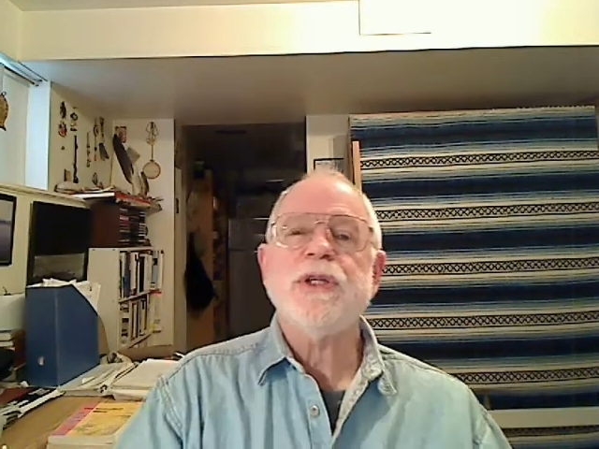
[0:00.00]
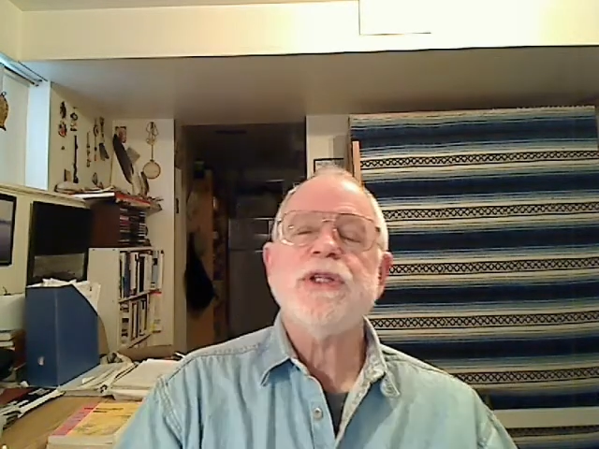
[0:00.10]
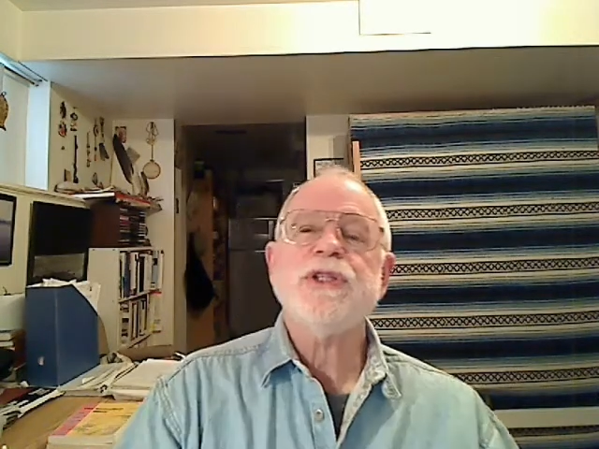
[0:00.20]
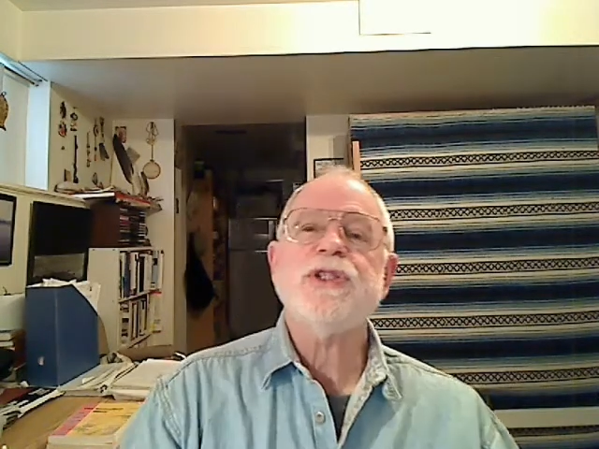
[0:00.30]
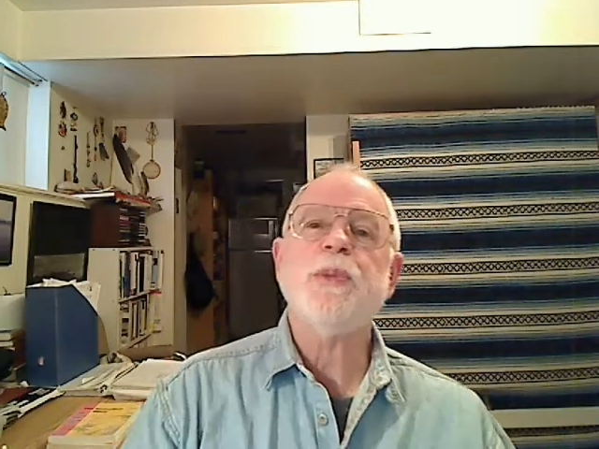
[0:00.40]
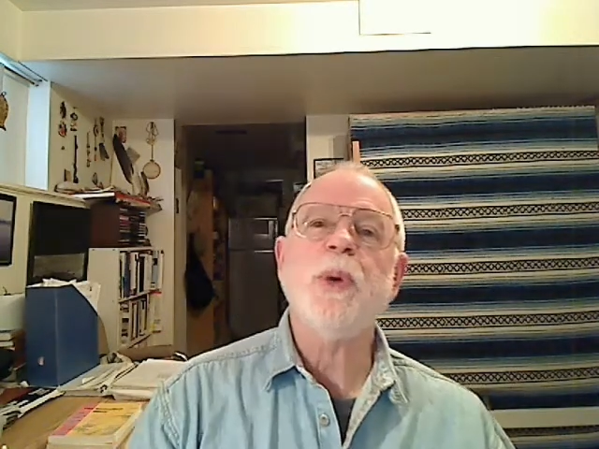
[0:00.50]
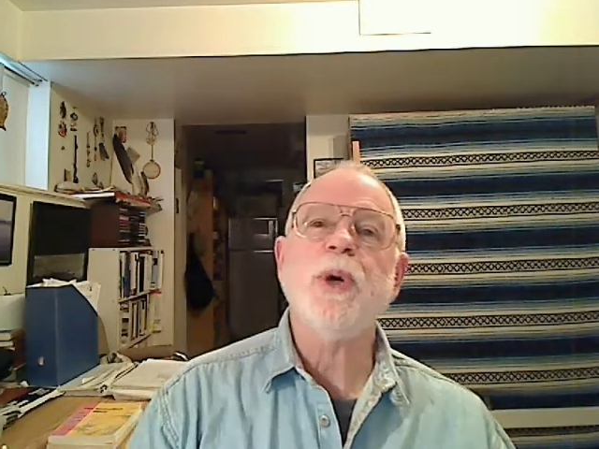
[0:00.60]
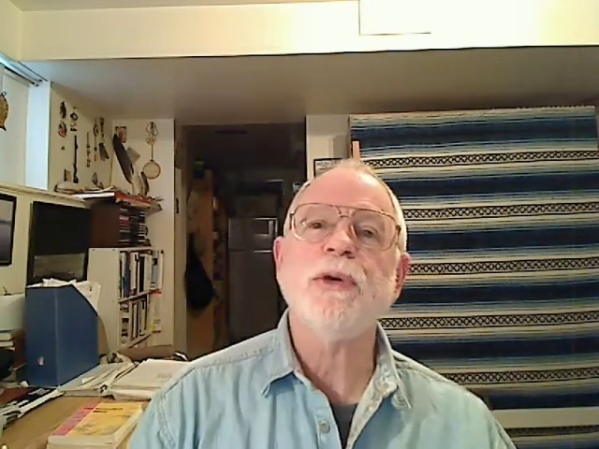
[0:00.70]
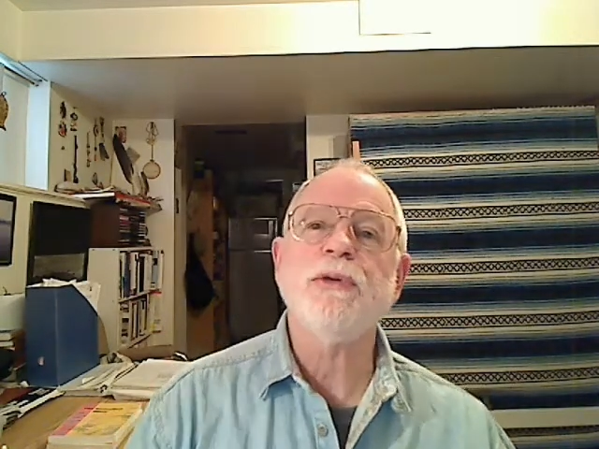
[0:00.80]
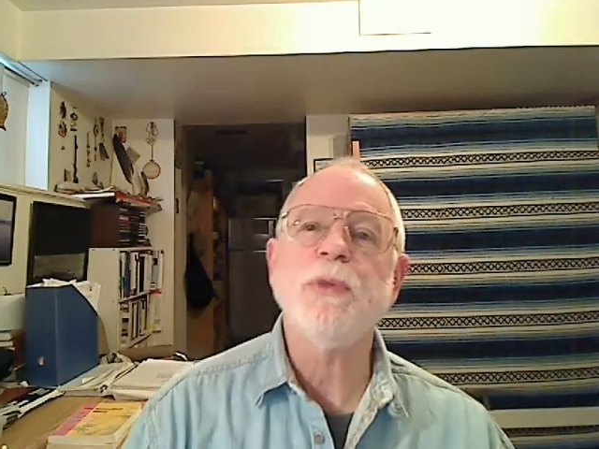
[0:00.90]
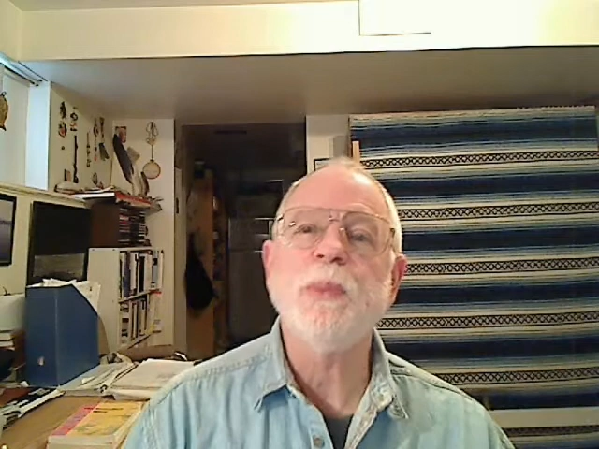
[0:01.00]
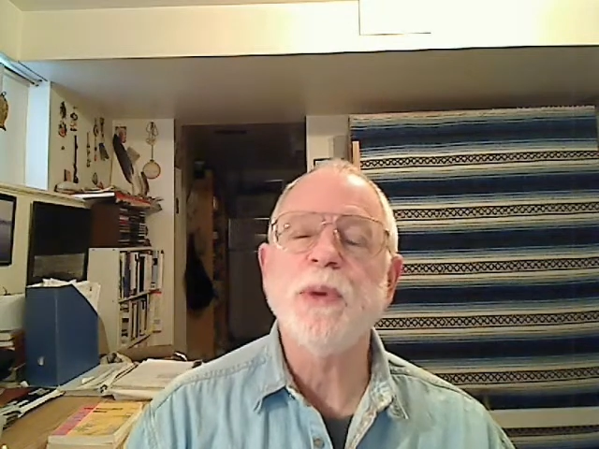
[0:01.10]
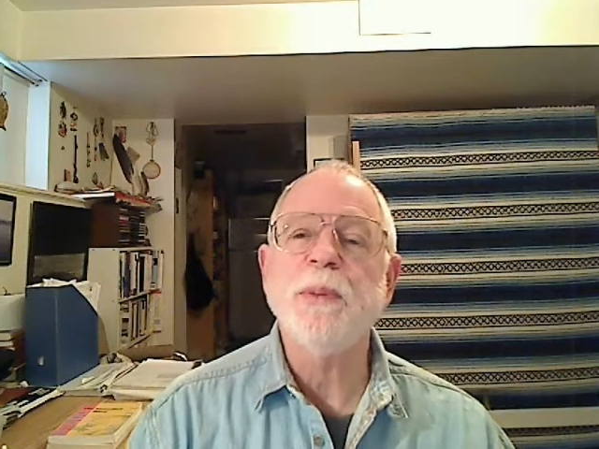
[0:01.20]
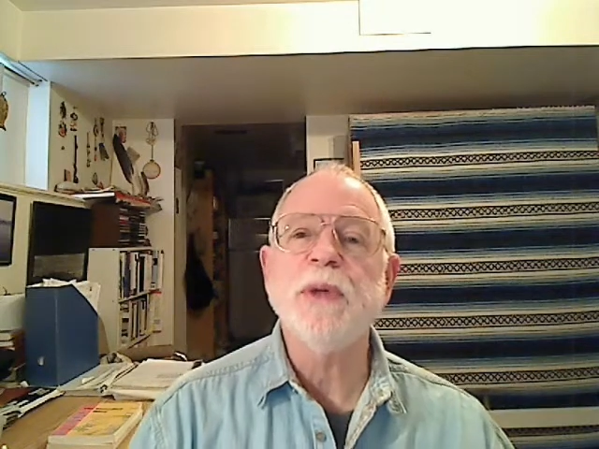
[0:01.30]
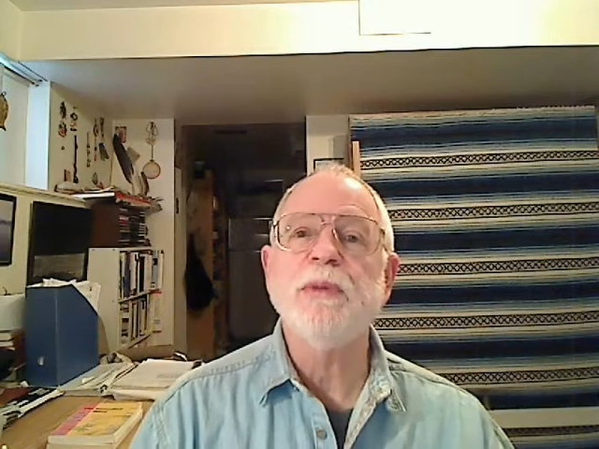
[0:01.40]
This support group
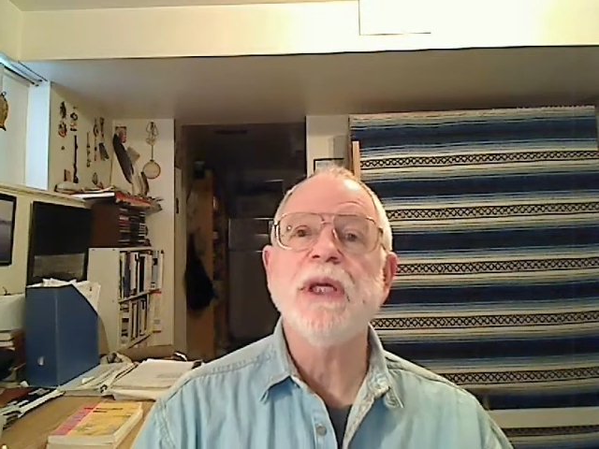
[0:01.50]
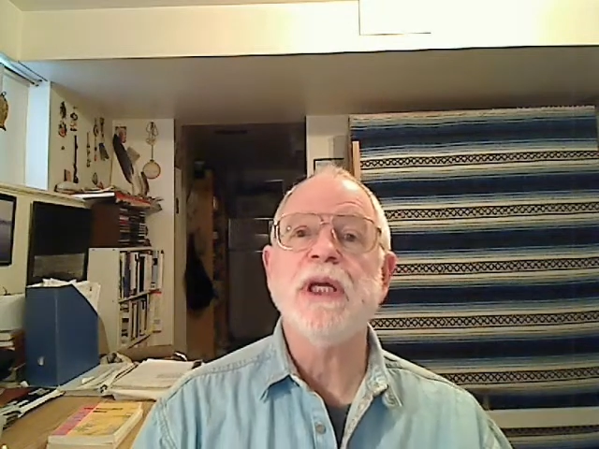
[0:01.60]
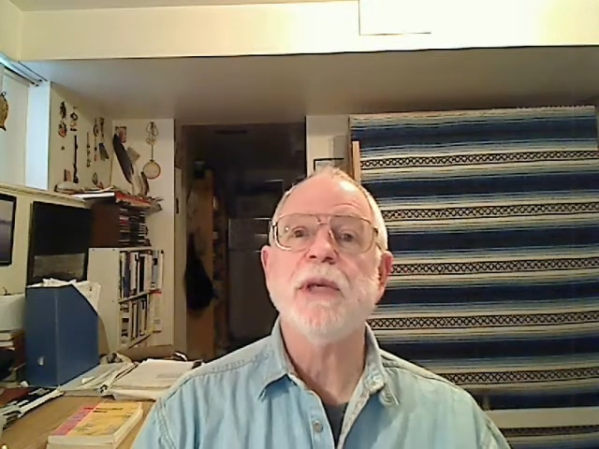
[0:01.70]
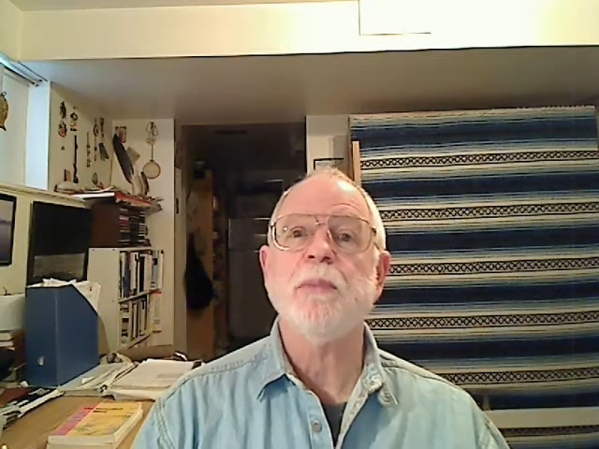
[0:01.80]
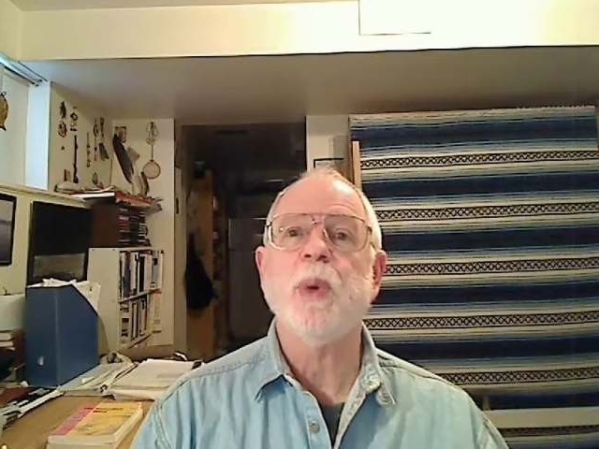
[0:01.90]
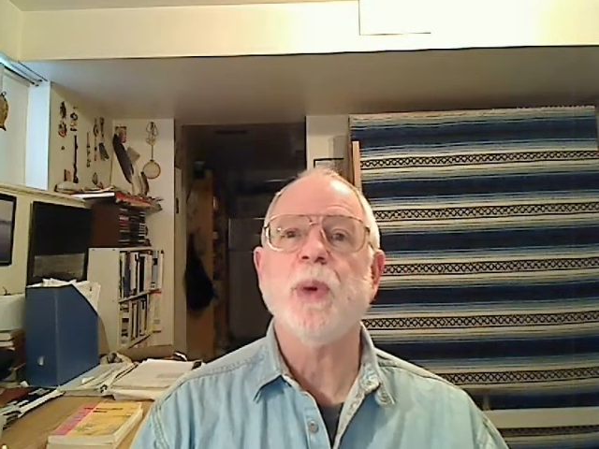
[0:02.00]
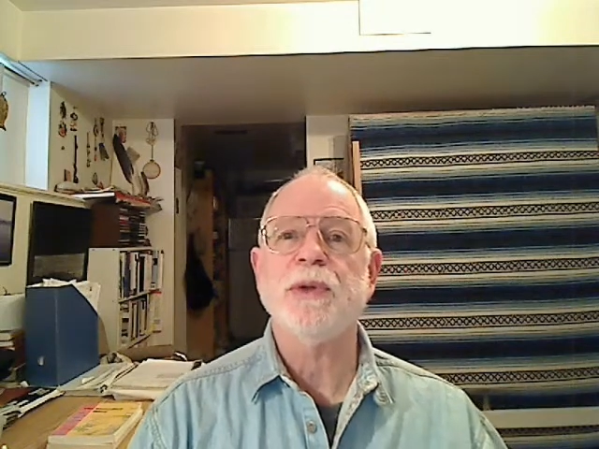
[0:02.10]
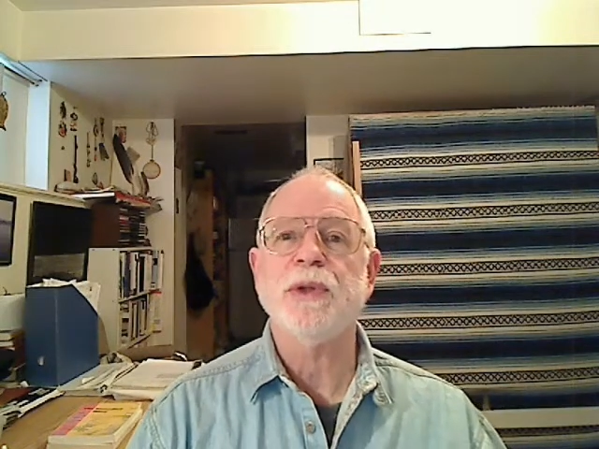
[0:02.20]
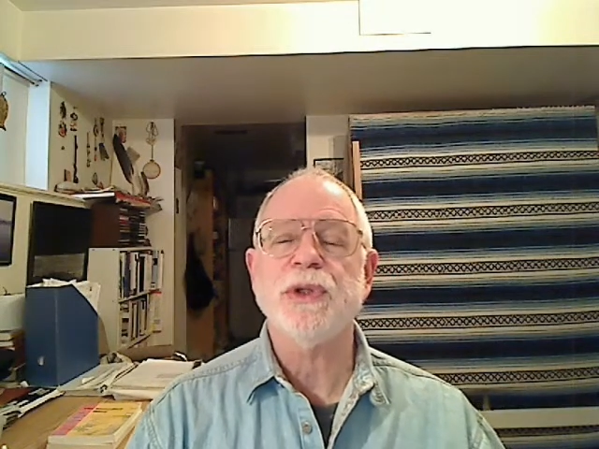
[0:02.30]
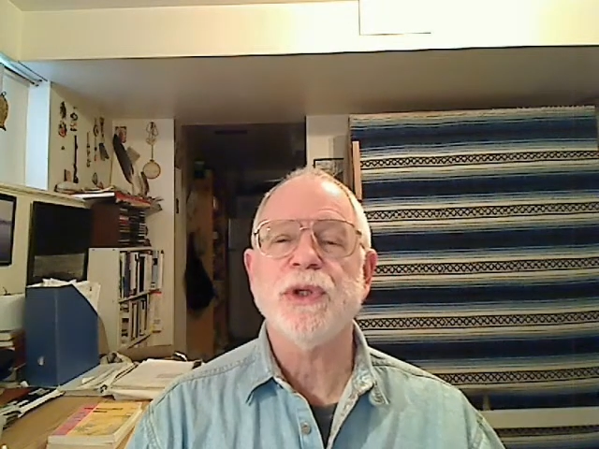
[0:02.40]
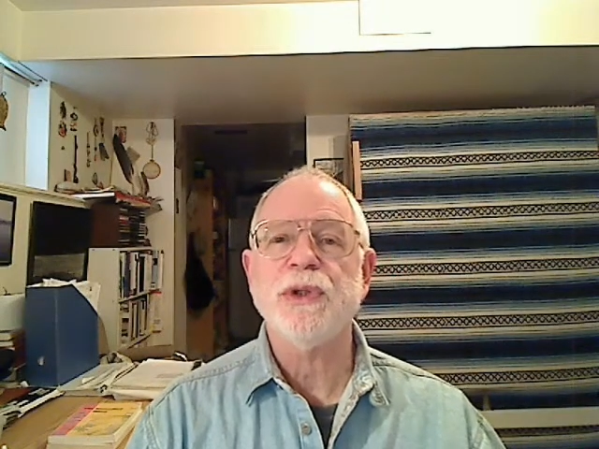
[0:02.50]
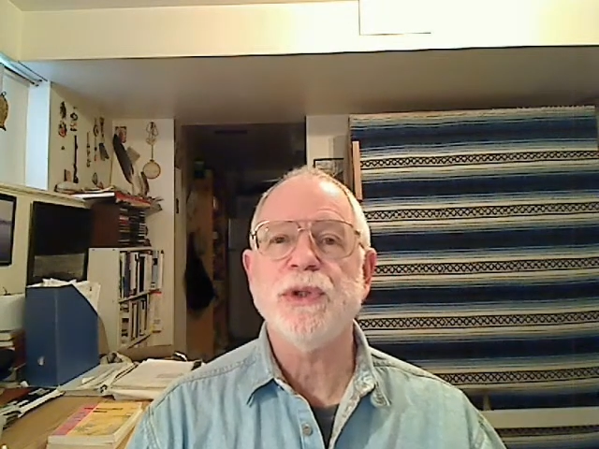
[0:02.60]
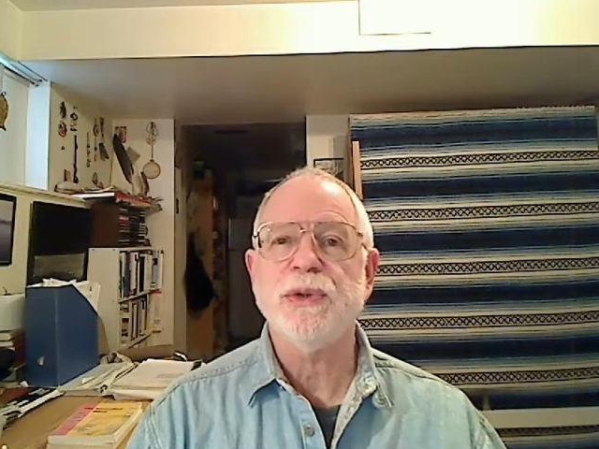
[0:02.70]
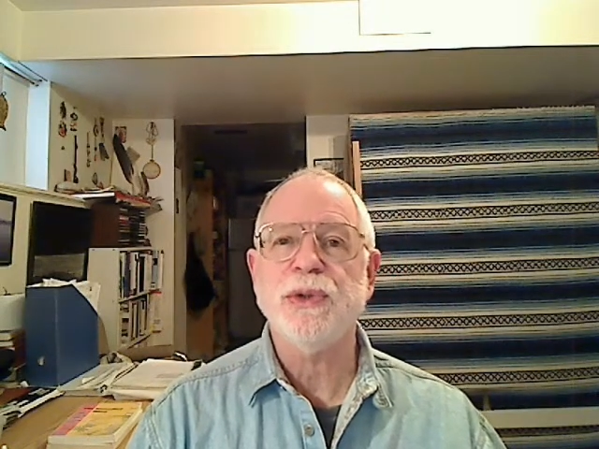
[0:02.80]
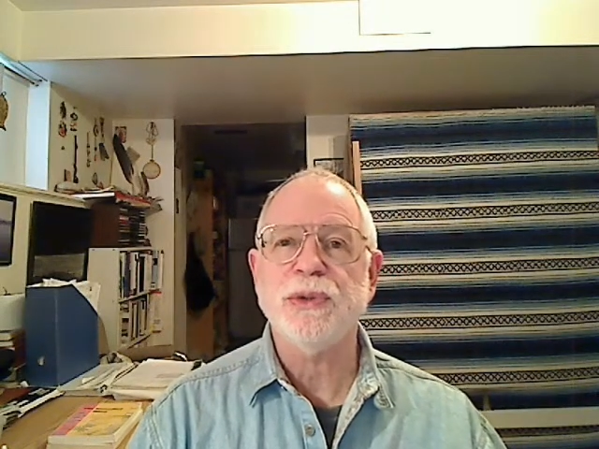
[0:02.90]
will be really important
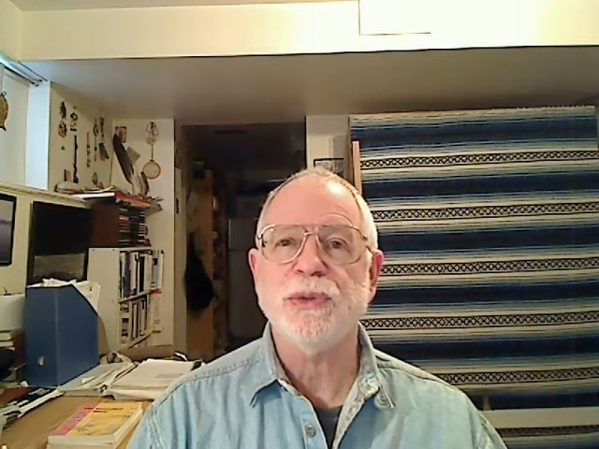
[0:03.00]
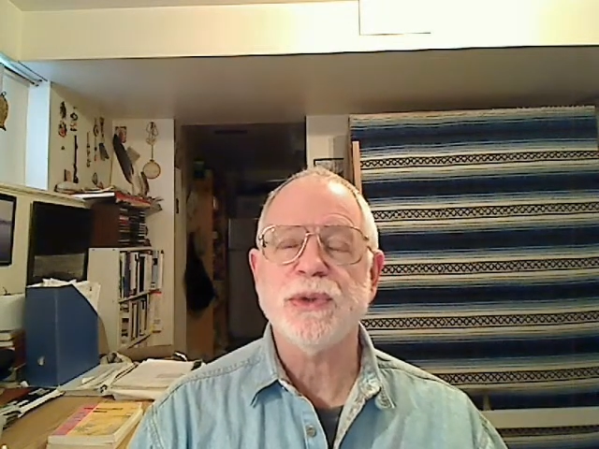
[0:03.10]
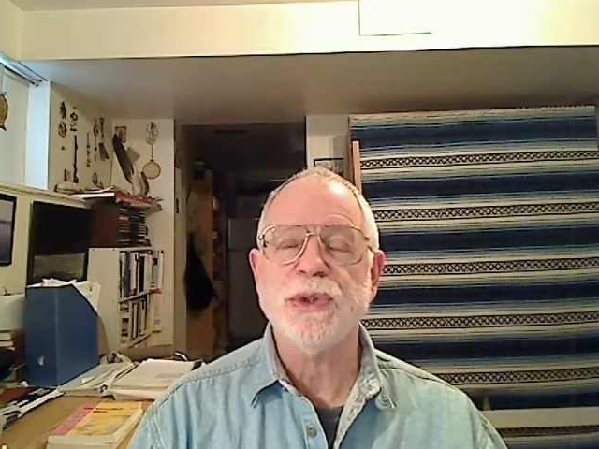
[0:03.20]
to you.